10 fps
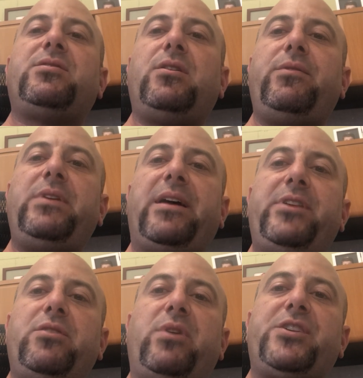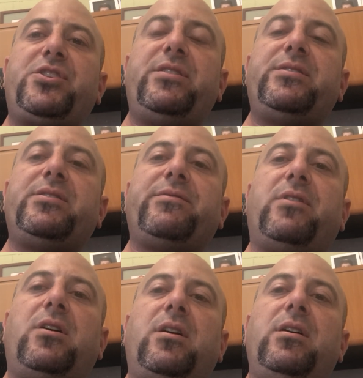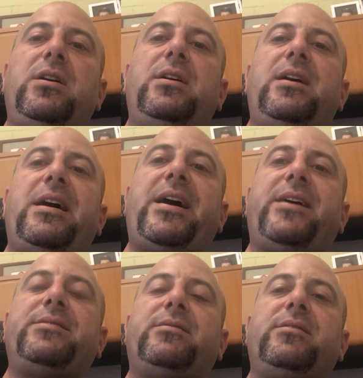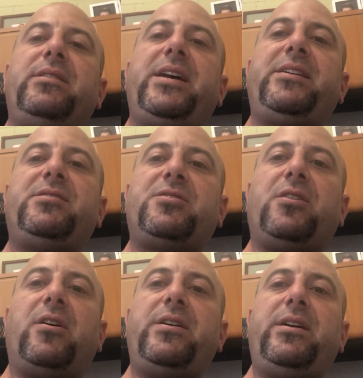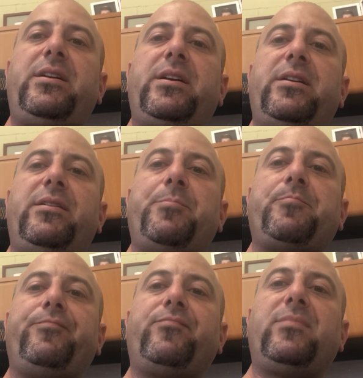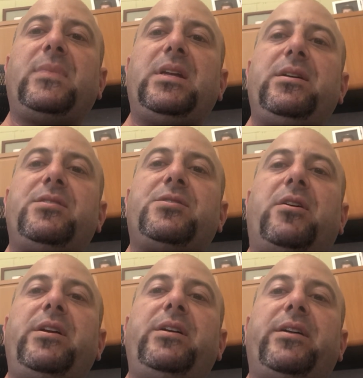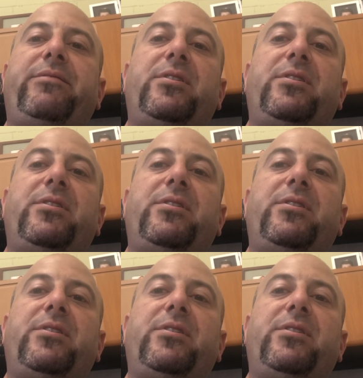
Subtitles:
So if you have any questions as far as getting started and starting on